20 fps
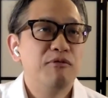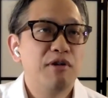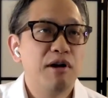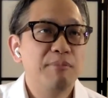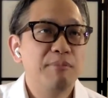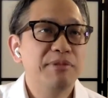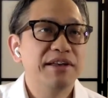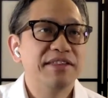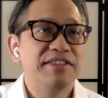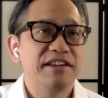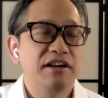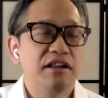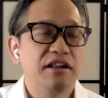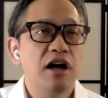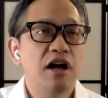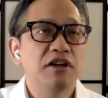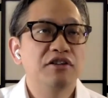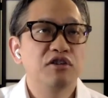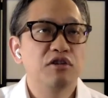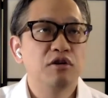from the
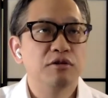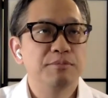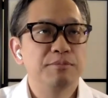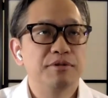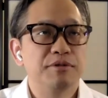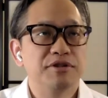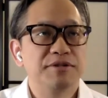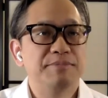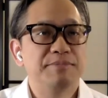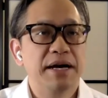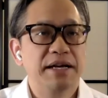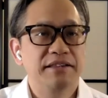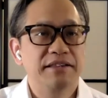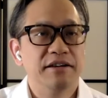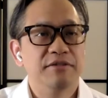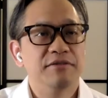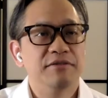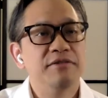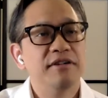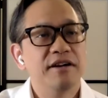theological
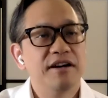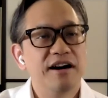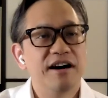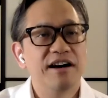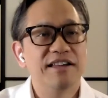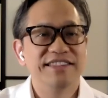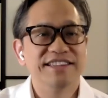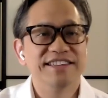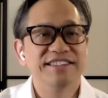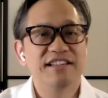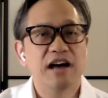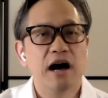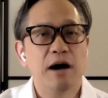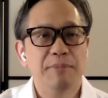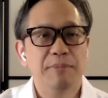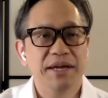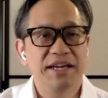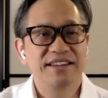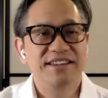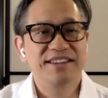perspective on this
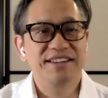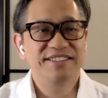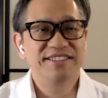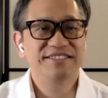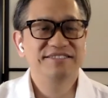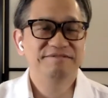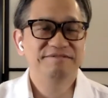topic.